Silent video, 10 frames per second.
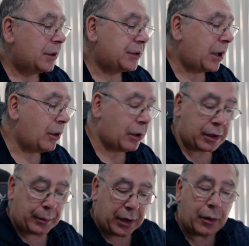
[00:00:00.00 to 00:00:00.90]
So, I'm
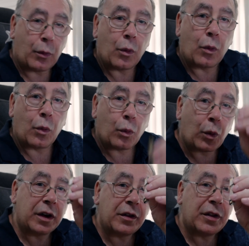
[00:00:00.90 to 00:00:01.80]
going to put
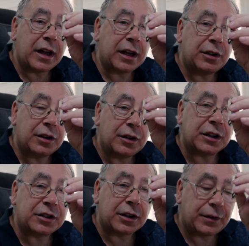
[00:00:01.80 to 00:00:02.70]
one of these
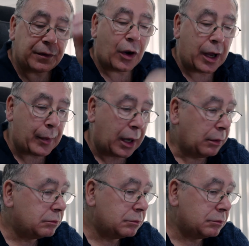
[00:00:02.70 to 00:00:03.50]
that does fiber